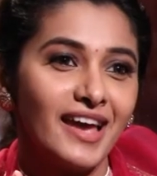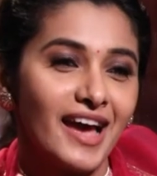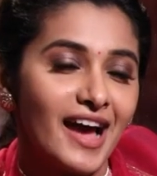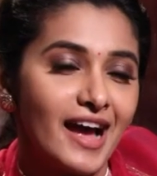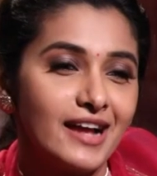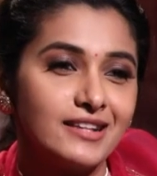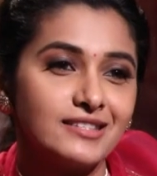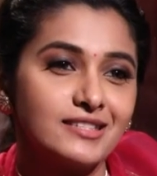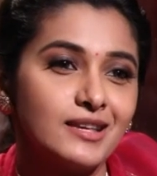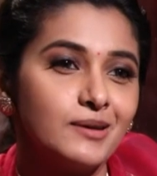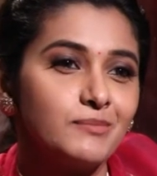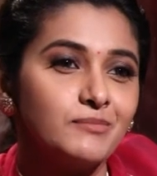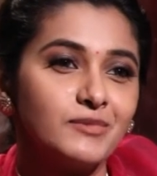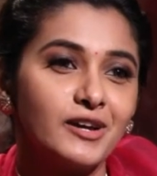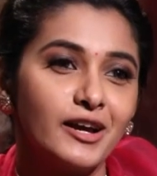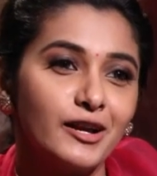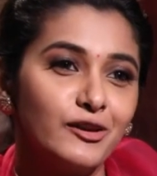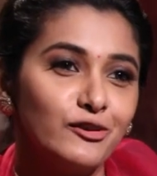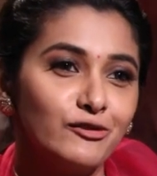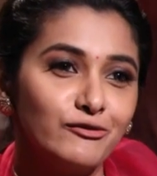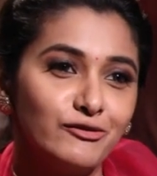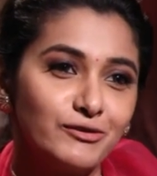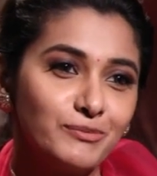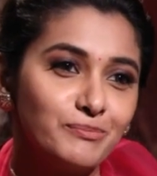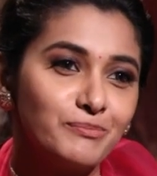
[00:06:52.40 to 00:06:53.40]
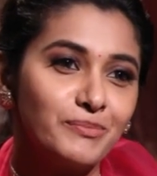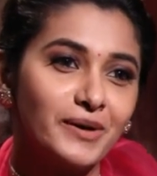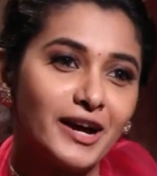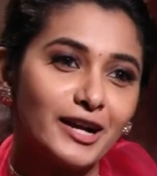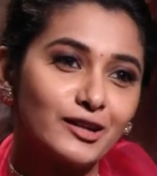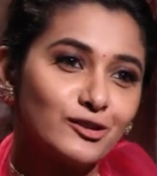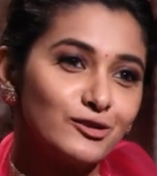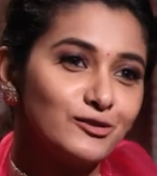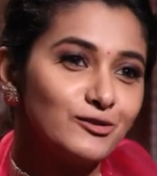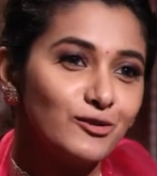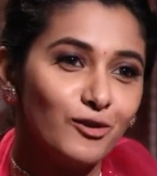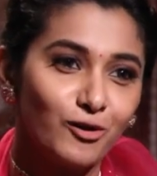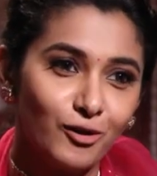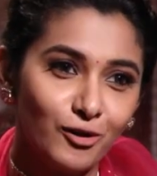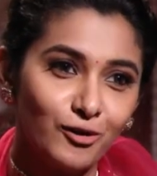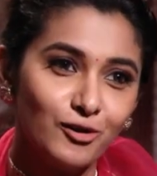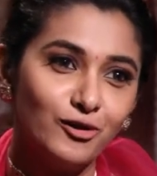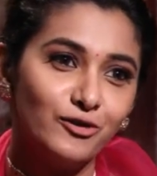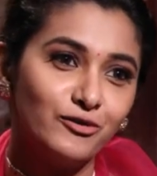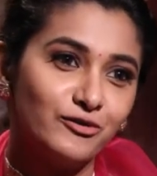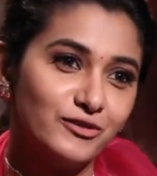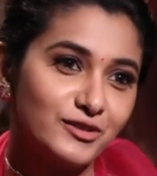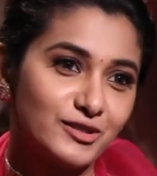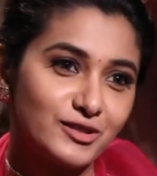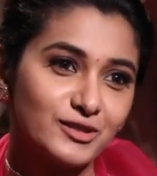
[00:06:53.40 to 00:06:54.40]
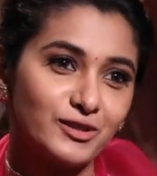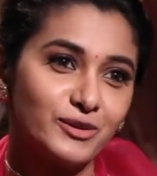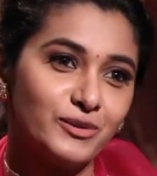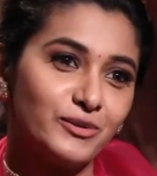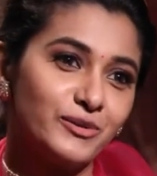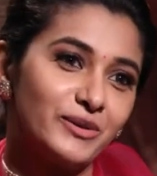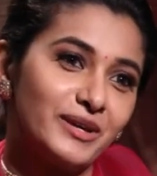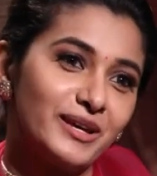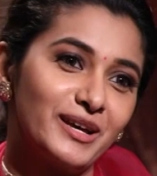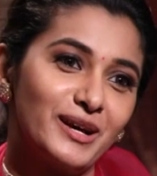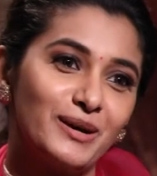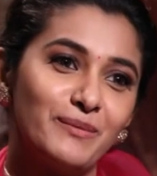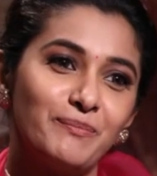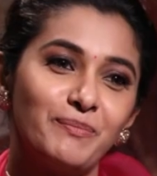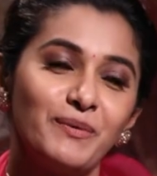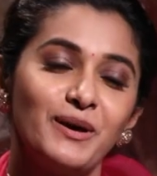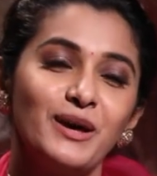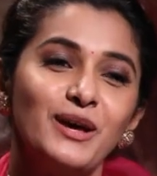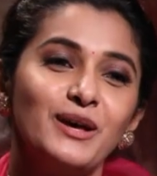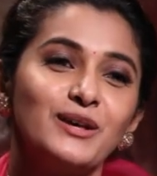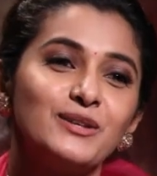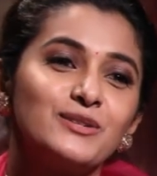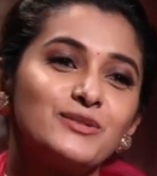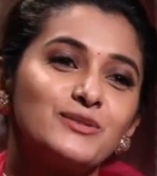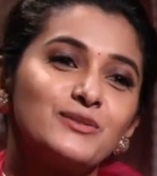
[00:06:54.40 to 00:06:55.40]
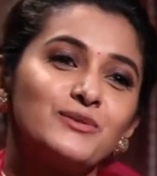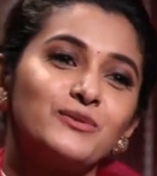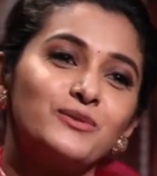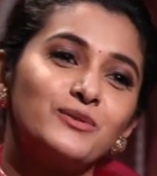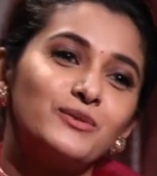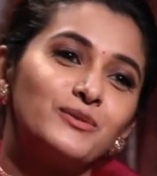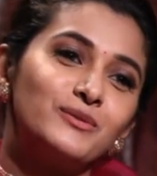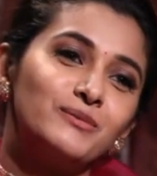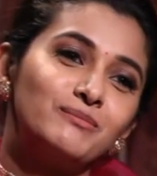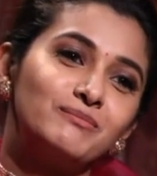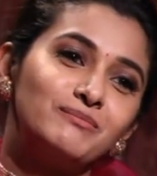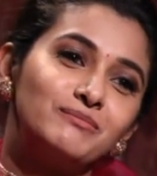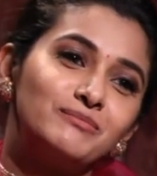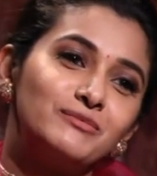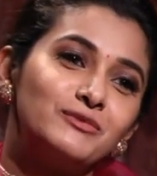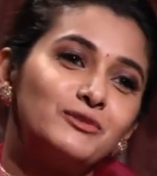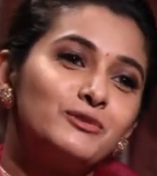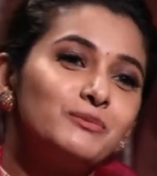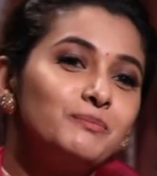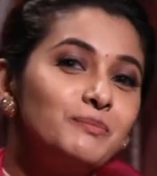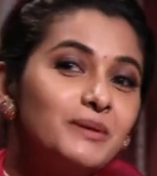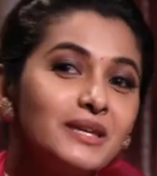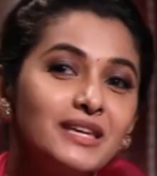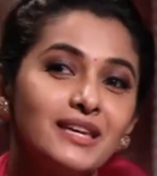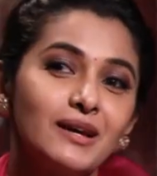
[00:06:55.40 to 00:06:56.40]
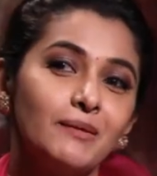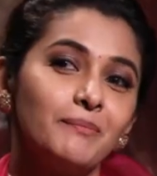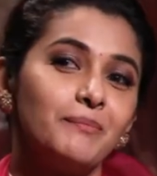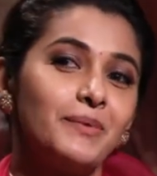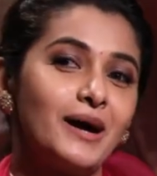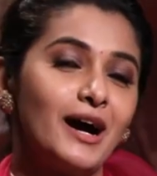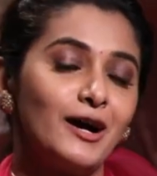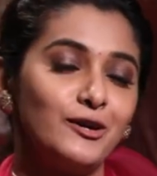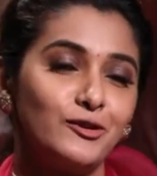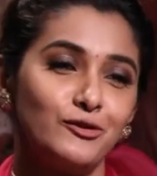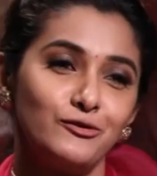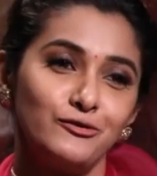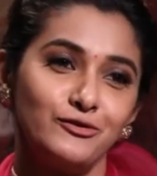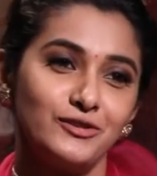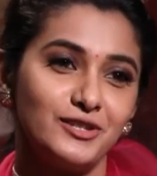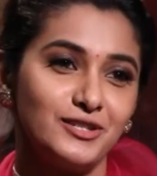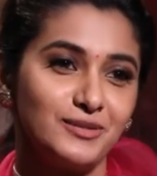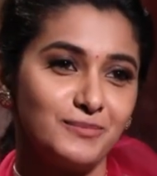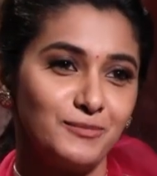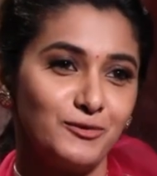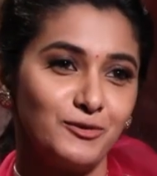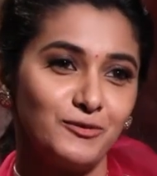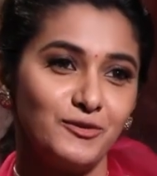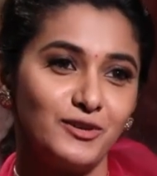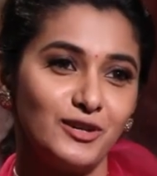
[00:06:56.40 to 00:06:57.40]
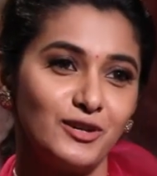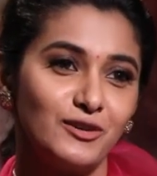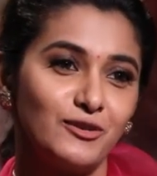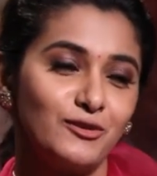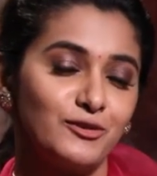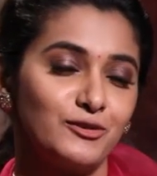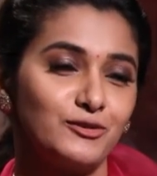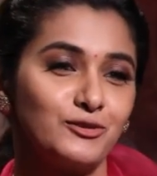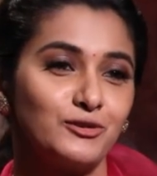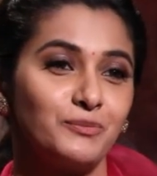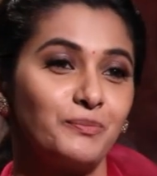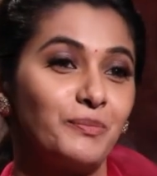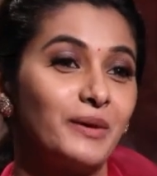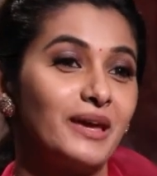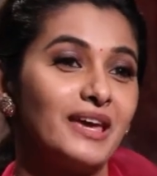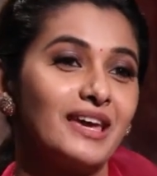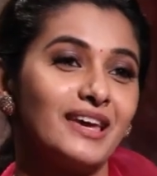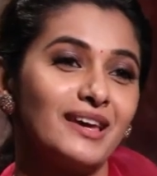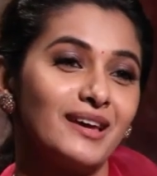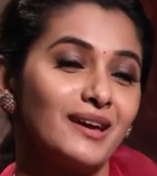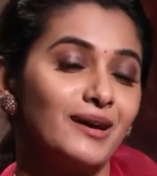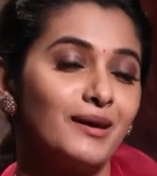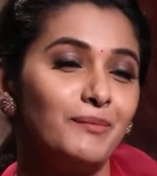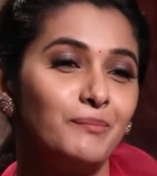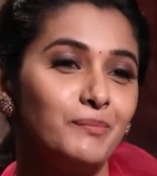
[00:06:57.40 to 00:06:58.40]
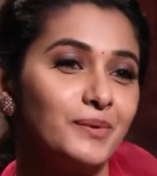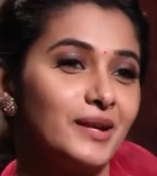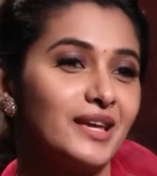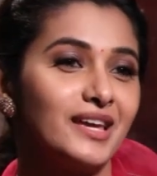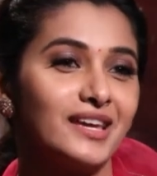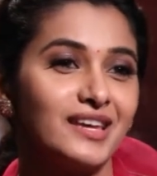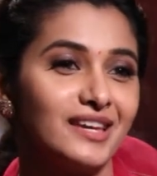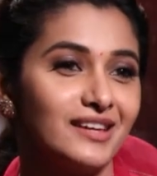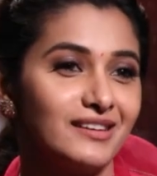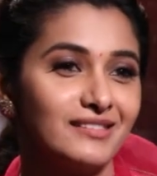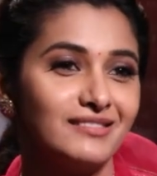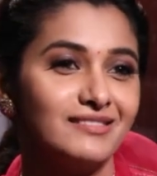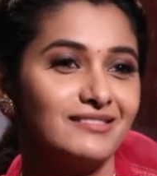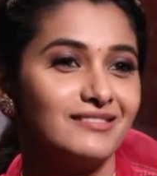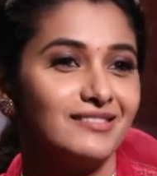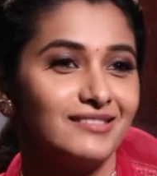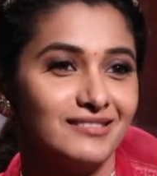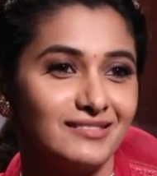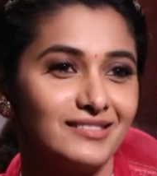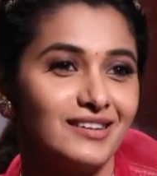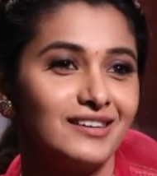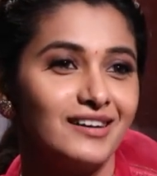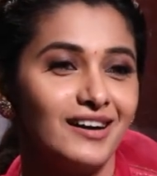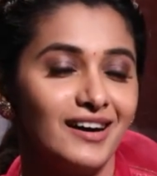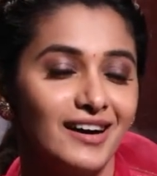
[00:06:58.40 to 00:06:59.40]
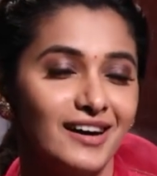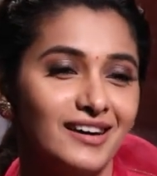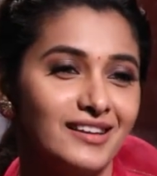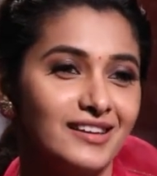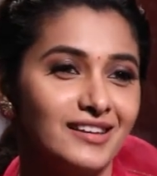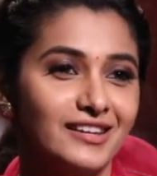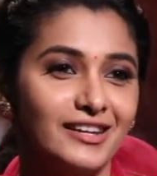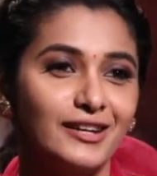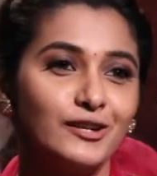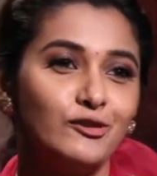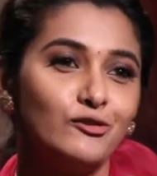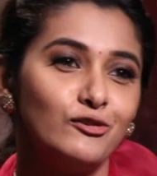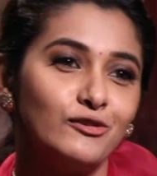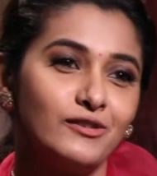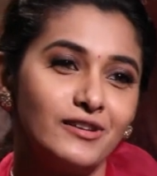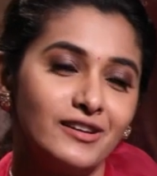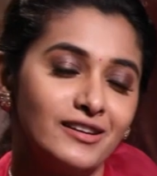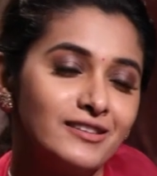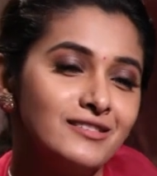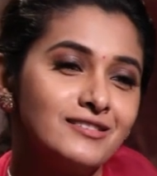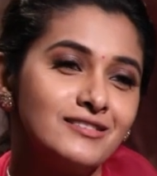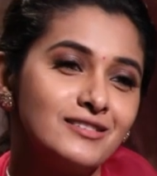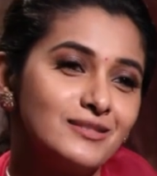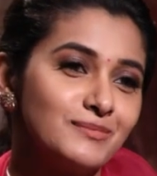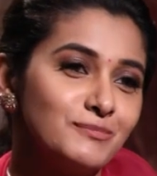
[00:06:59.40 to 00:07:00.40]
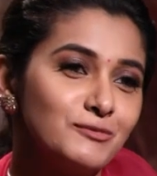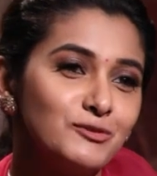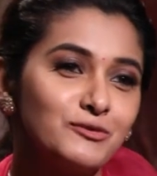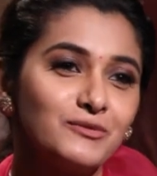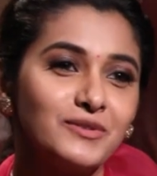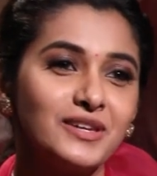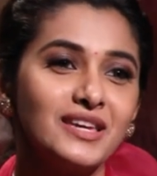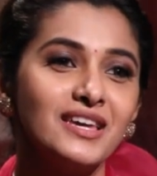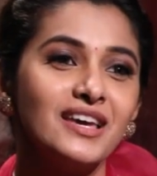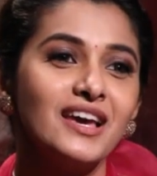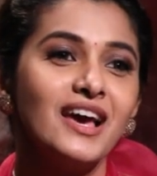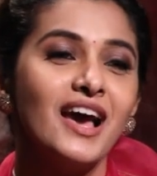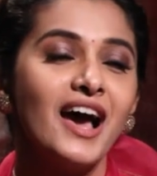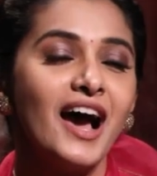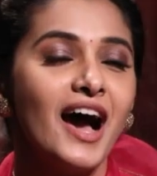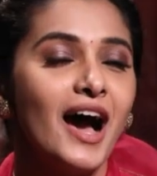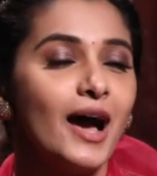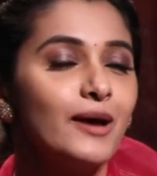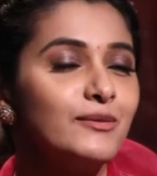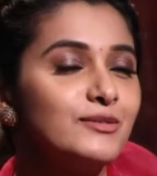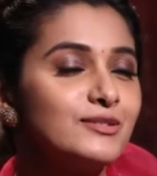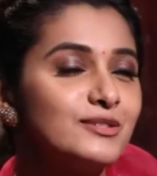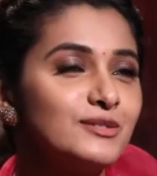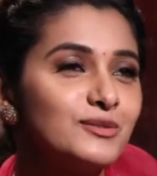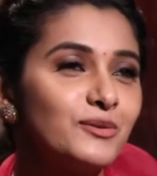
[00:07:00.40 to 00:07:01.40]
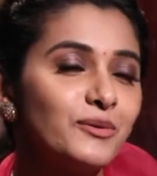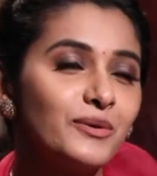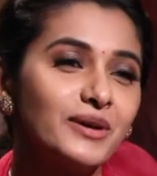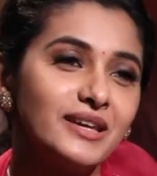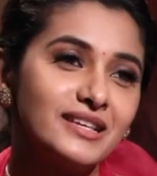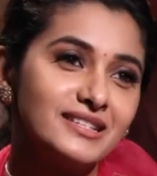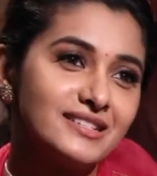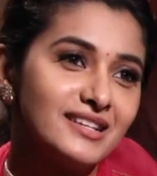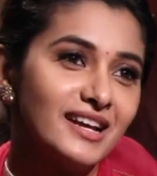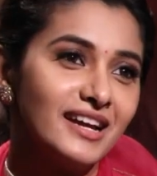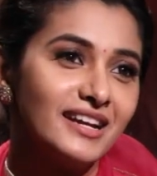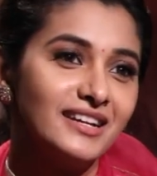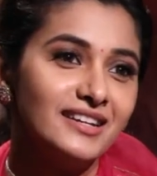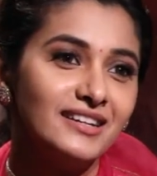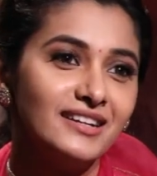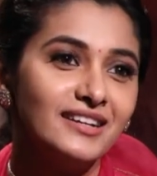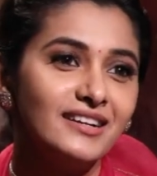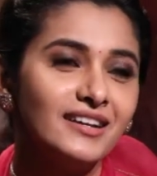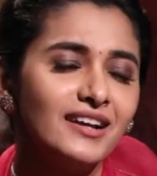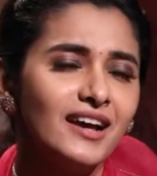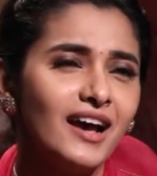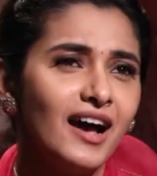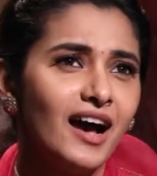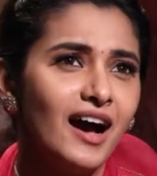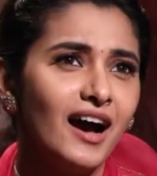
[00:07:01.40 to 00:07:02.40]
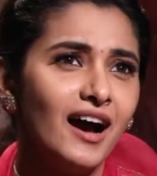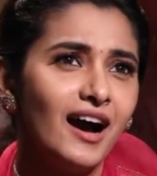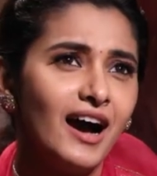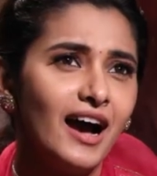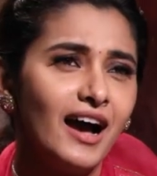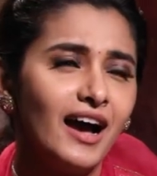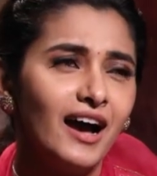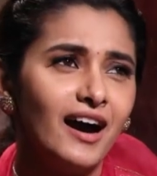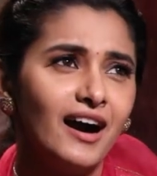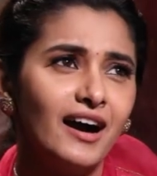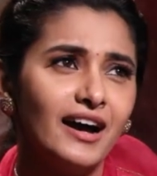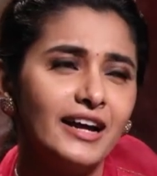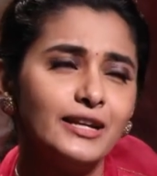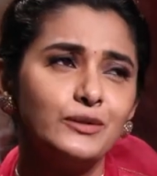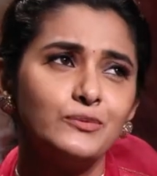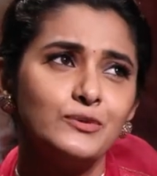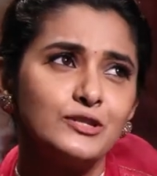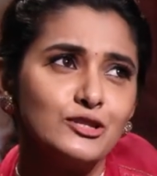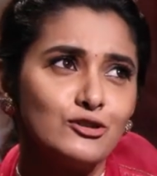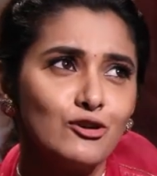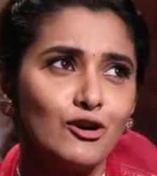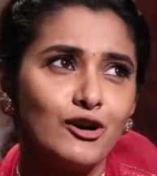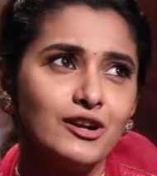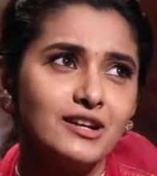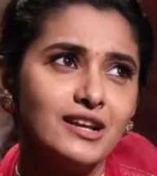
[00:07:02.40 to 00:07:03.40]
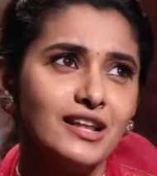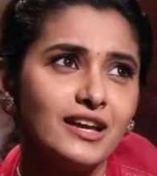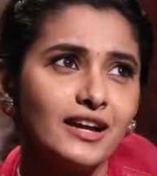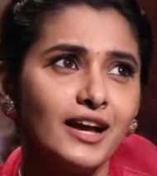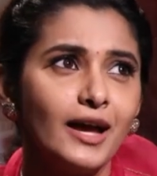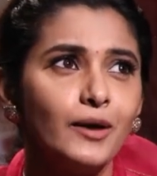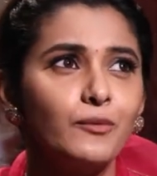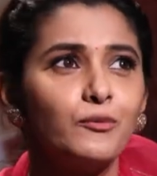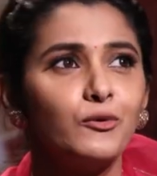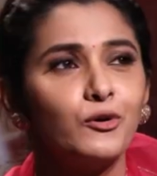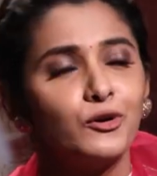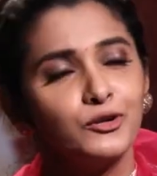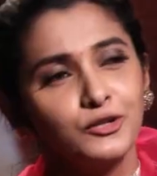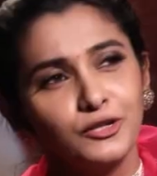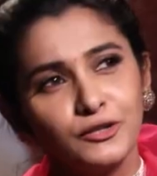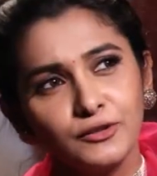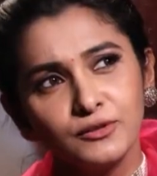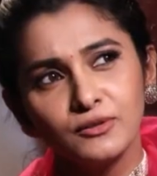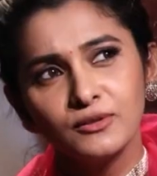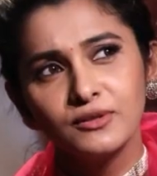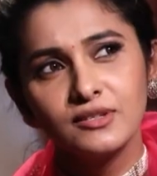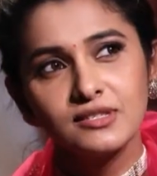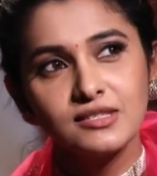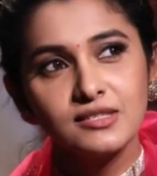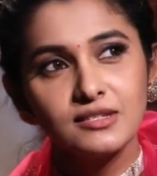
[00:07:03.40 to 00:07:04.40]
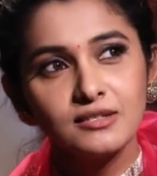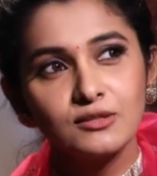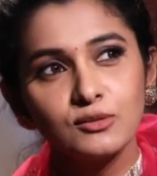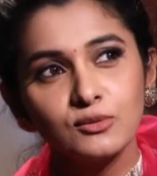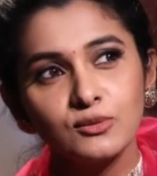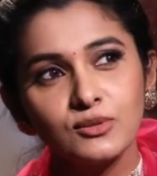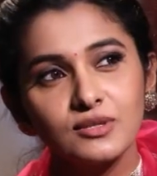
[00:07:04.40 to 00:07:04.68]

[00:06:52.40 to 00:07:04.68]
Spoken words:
had some kind of impact on all of us growing up. So, to be a part of his movie or to play a lead in his movie, I was so excited. It was not like I wanted to listen to the